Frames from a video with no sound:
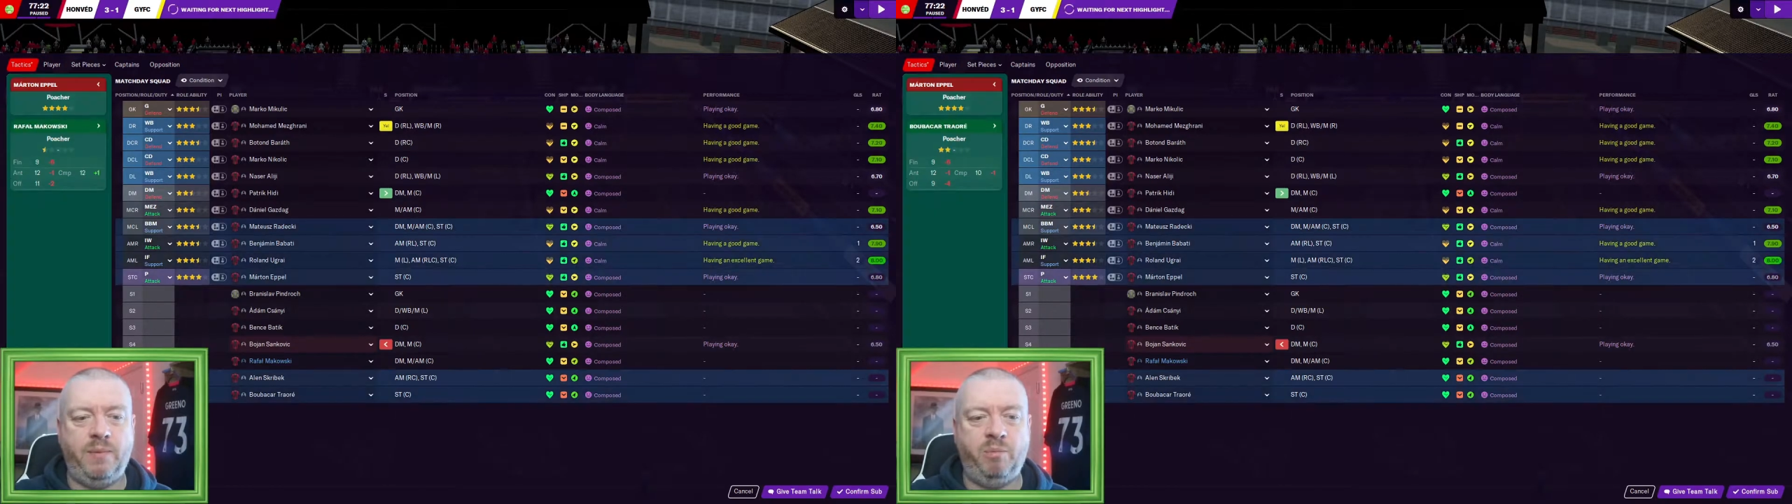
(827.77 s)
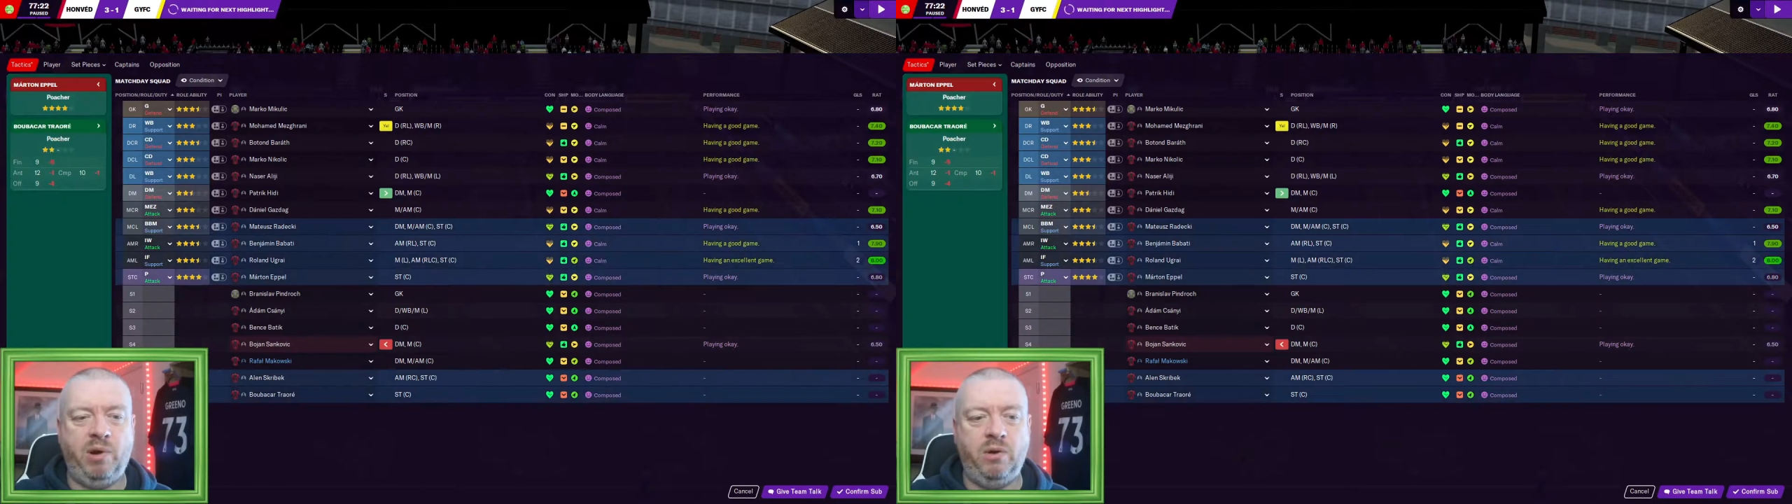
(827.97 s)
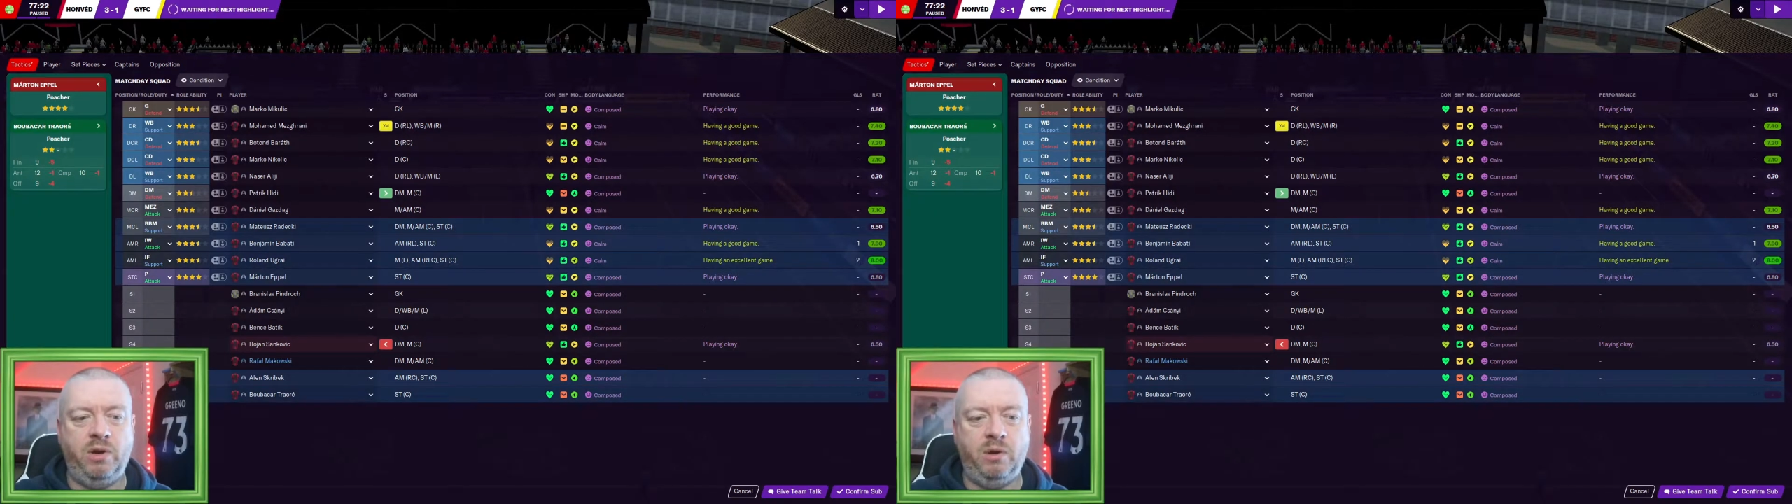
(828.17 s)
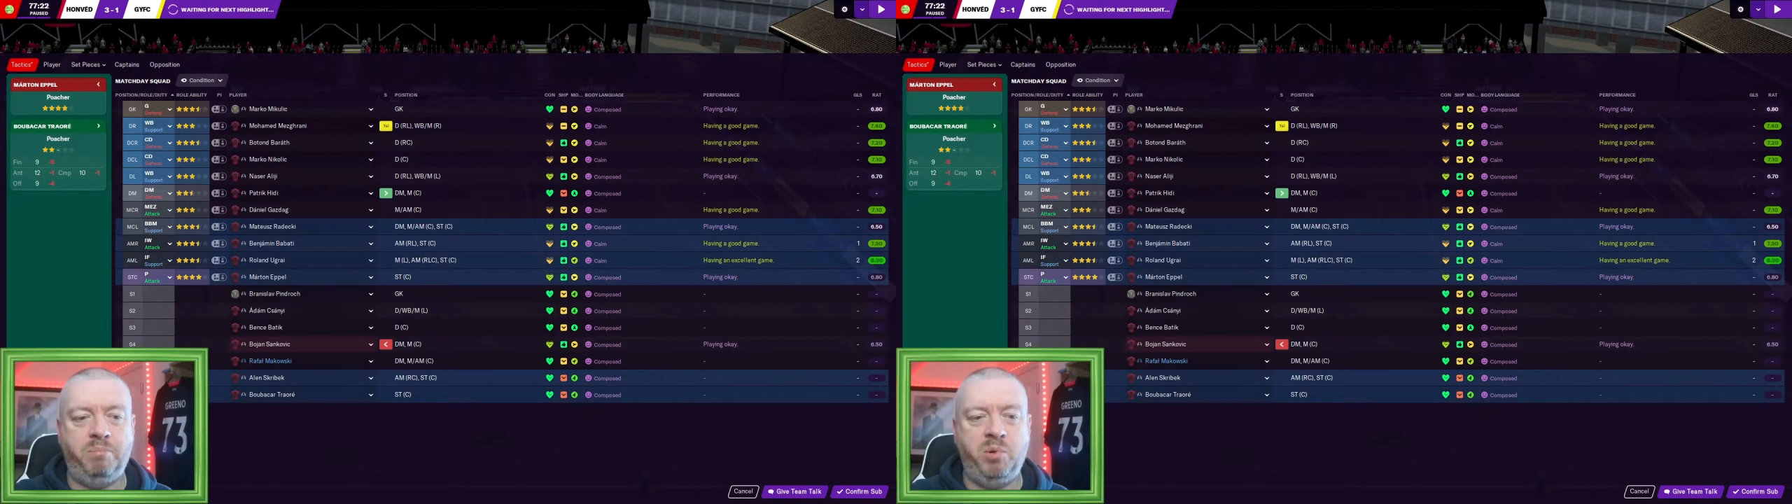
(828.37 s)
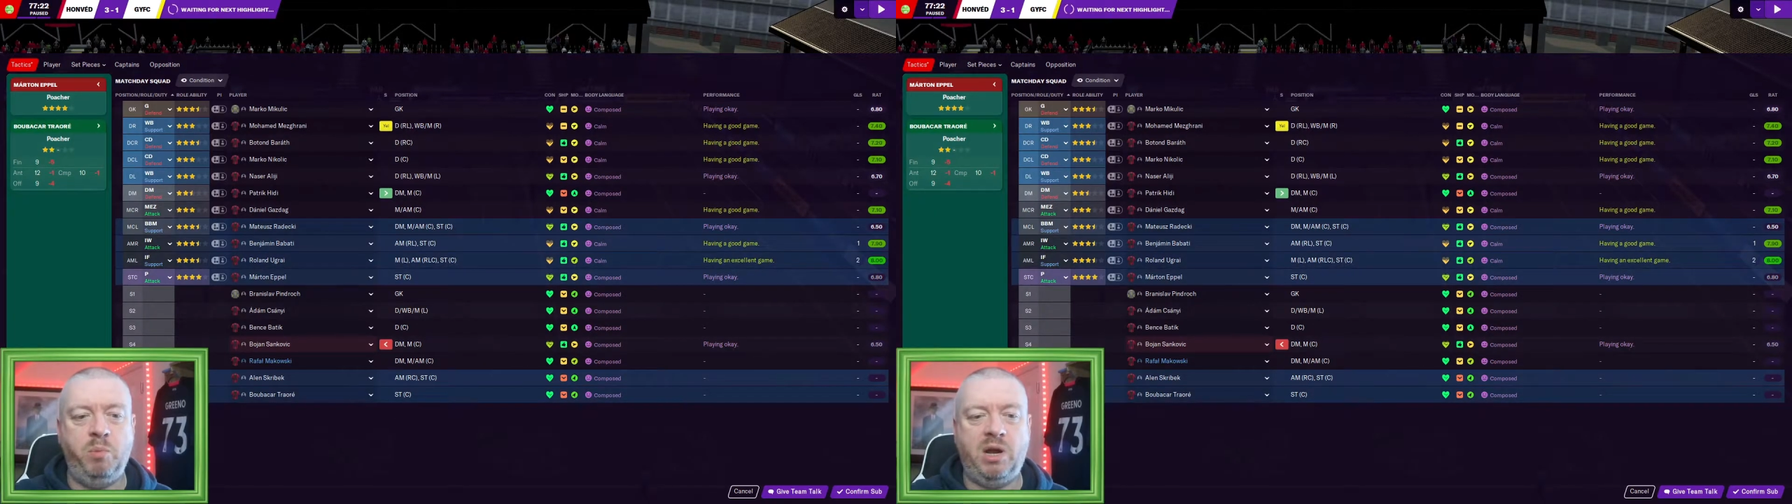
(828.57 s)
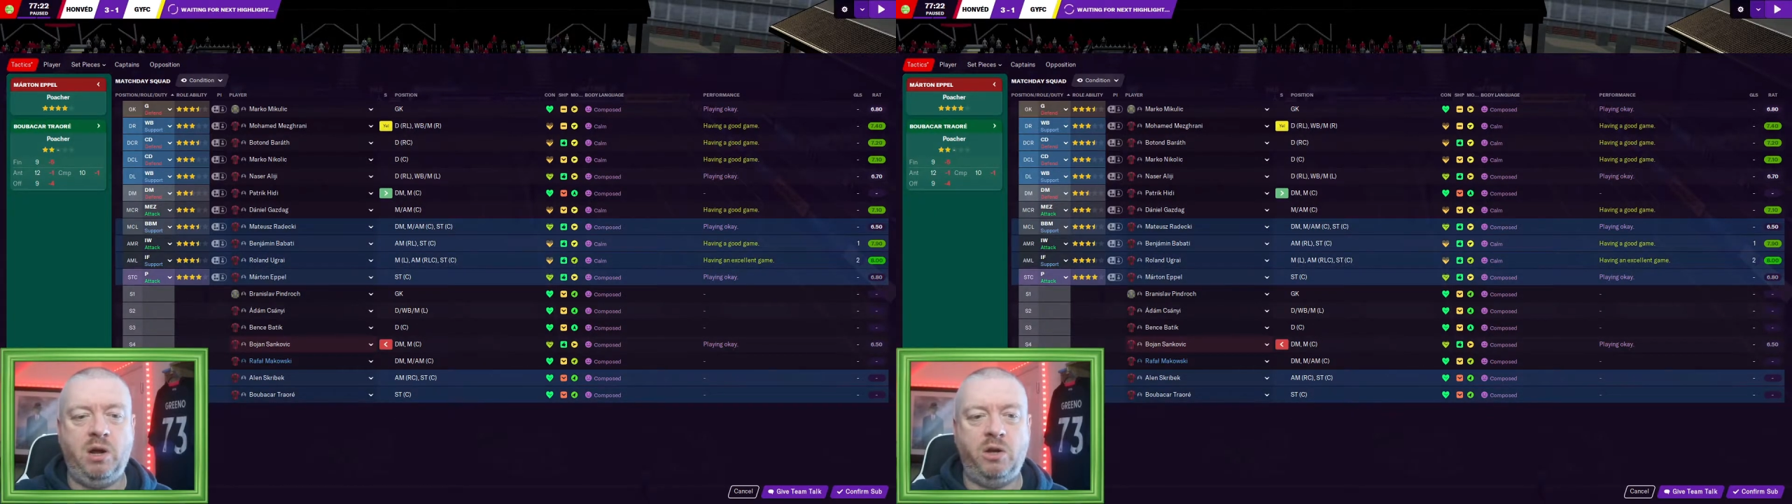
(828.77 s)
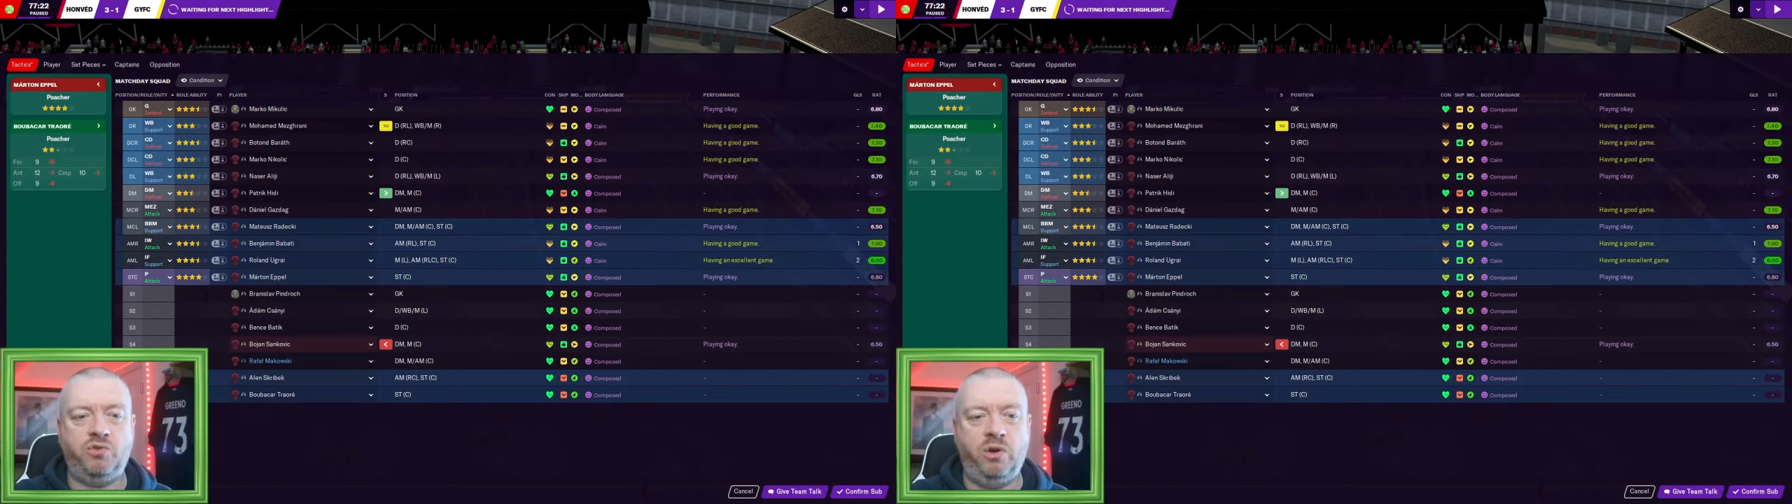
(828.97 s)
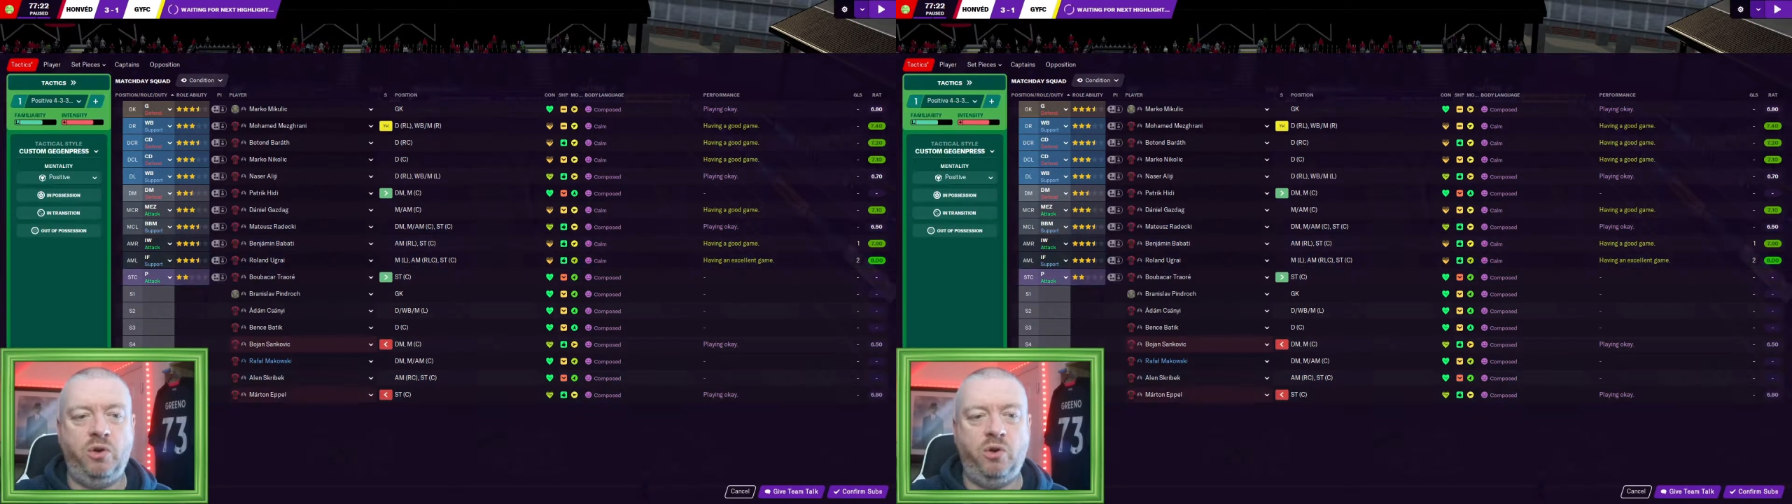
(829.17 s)
and bring on young Boubacar
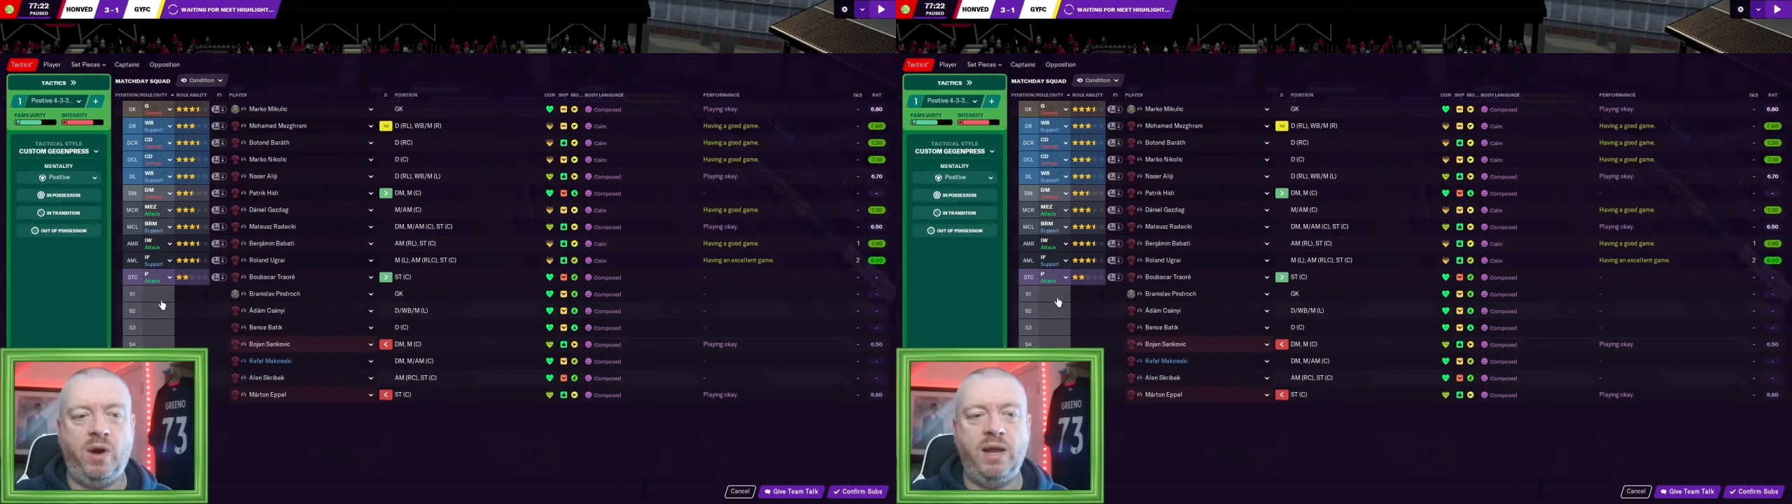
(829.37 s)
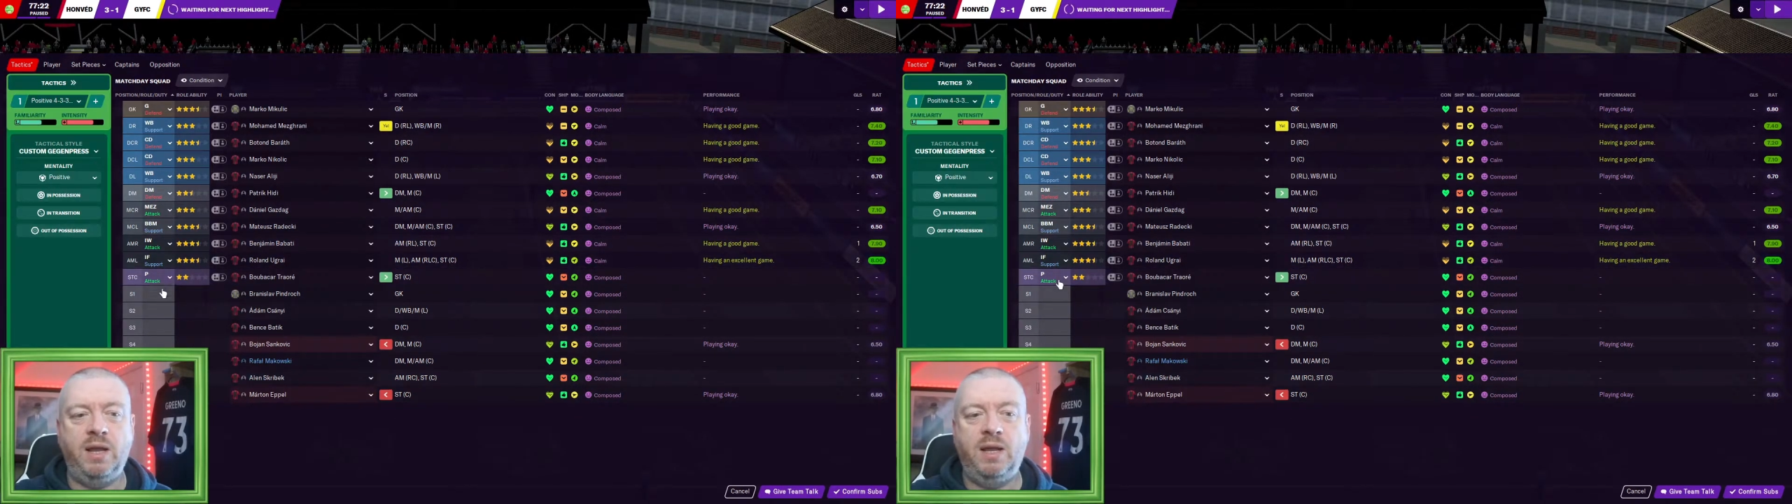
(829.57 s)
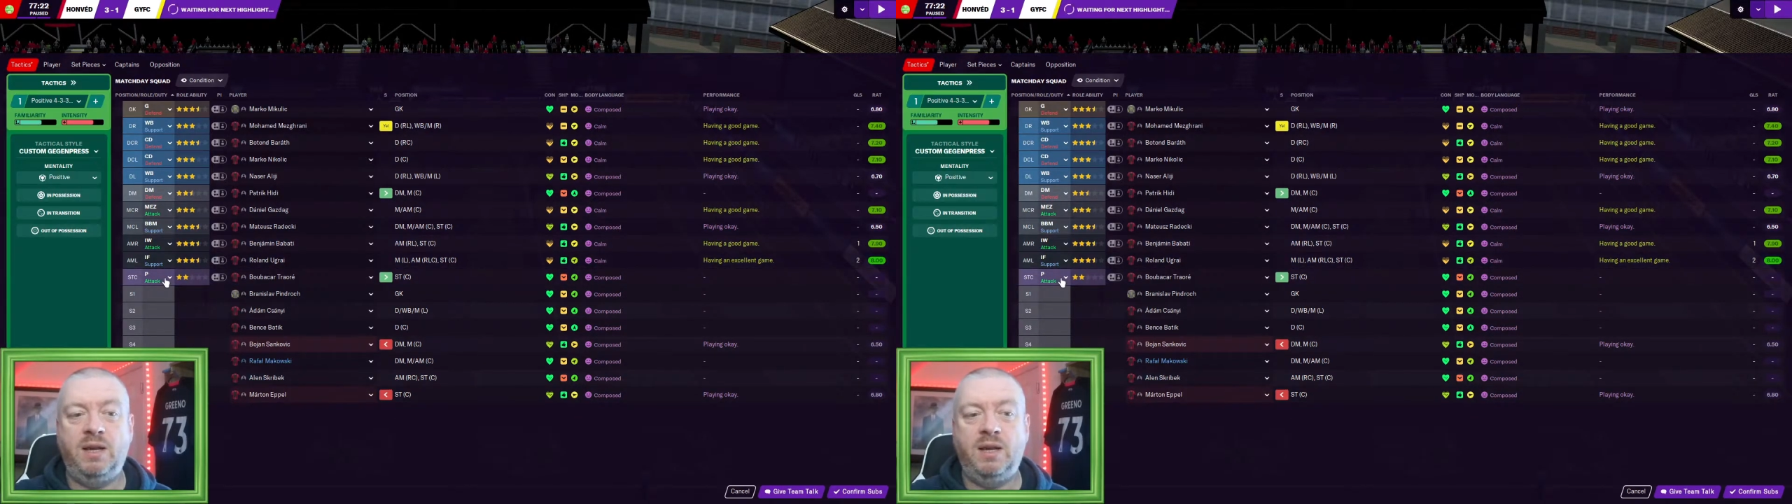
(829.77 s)
Traoré.